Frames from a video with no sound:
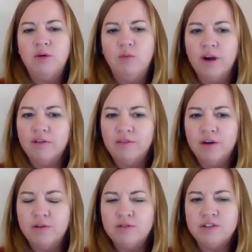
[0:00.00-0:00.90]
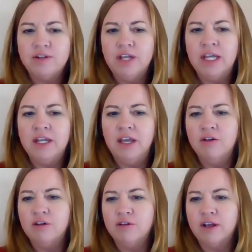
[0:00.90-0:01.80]
where to vote in
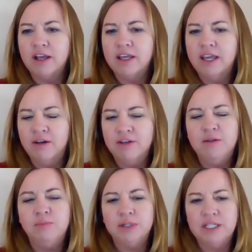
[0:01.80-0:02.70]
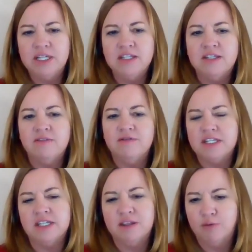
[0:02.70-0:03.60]
Elko County, please
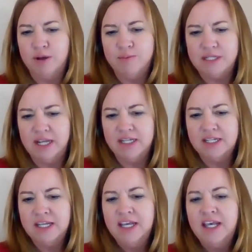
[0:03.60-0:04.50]
visit the website.